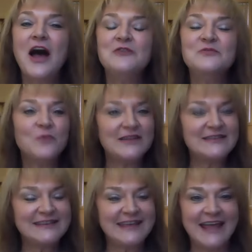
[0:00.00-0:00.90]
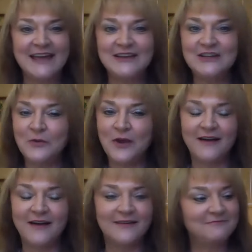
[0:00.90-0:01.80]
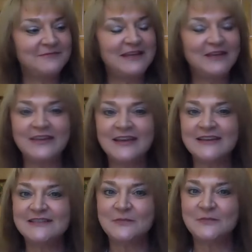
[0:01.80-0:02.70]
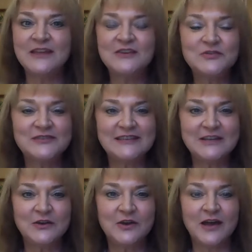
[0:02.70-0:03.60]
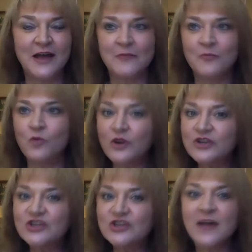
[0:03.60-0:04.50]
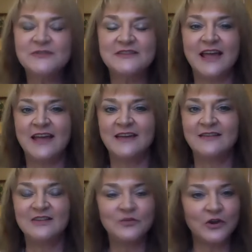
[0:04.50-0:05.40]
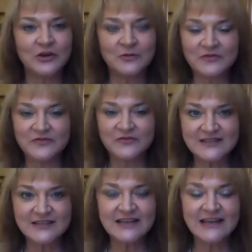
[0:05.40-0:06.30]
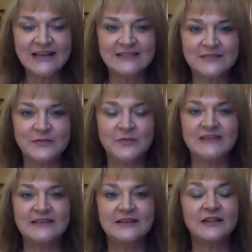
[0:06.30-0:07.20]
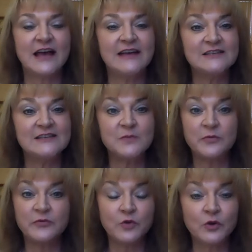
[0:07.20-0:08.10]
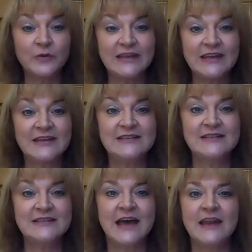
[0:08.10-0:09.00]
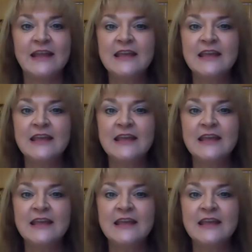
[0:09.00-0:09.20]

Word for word: Once again, you are giving us some interesting workshops, and you are going to be facilitating some amazing classes. But before we get into that,